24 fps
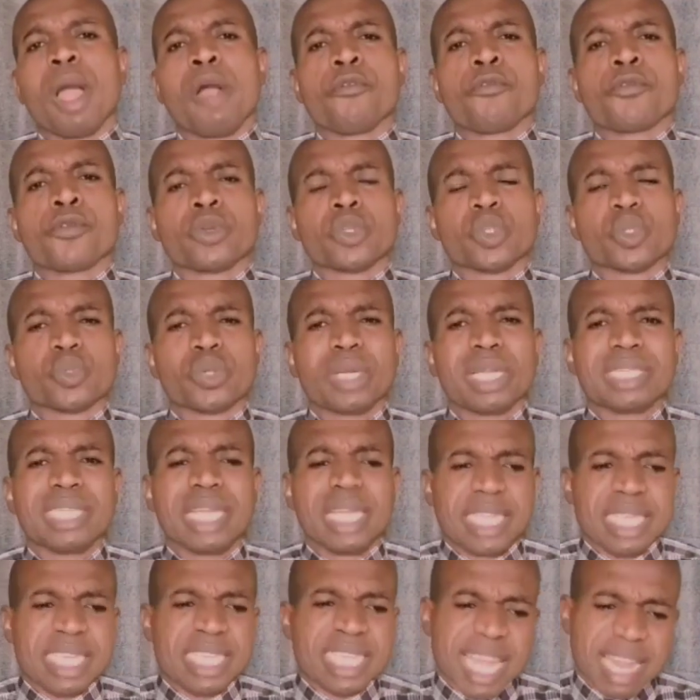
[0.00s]
are
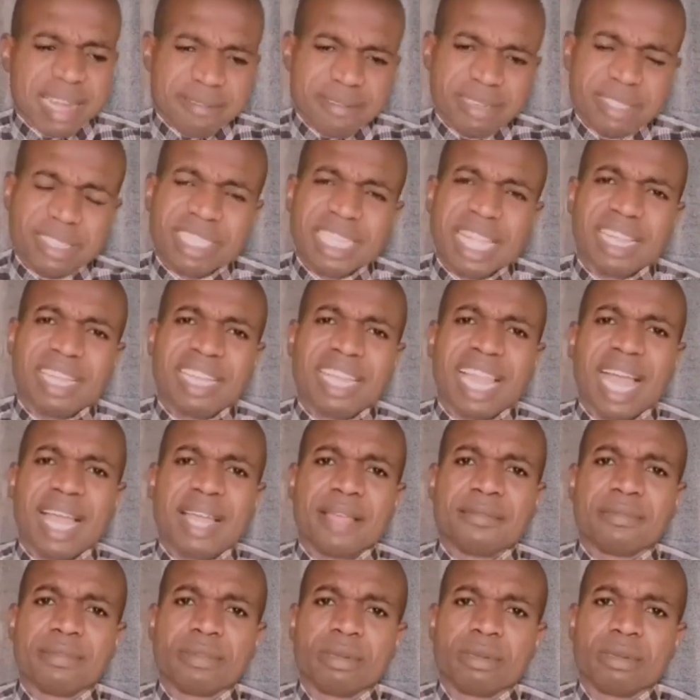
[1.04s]
frustrated in their Christian
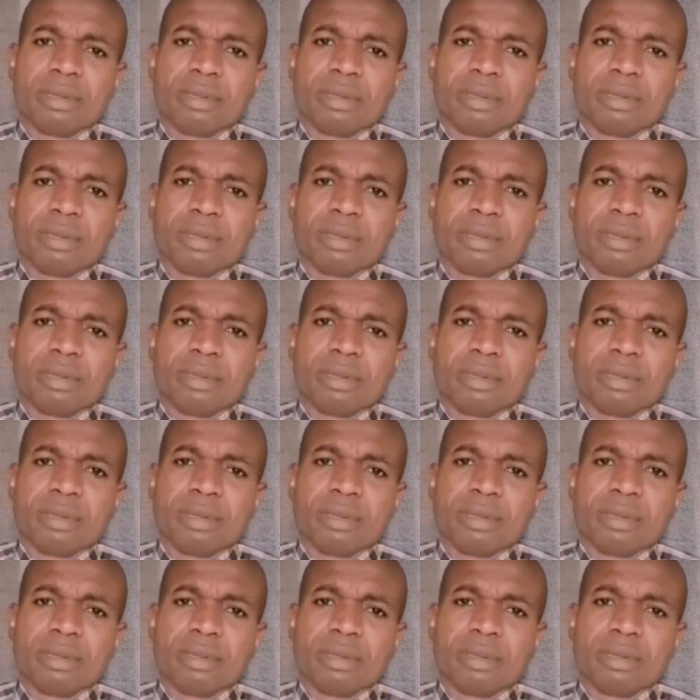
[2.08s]
life?